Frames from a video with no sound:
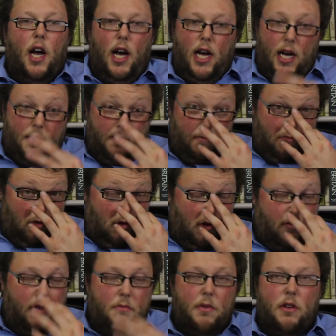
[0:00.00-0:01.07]
from all
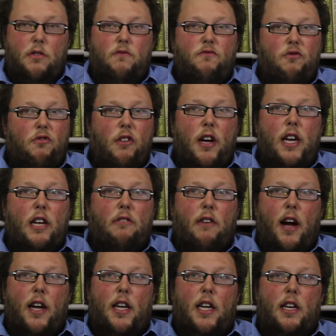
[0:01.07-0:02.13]
of them, and really
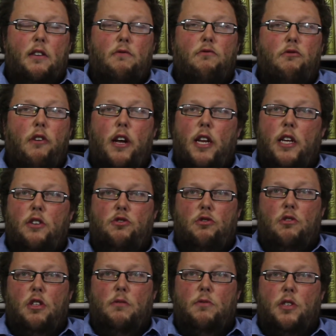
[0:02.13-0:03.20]
cracking, and I'm really
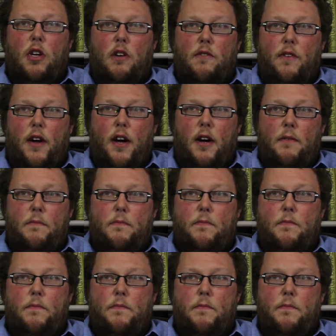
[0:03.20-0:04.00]
enjoying them so far.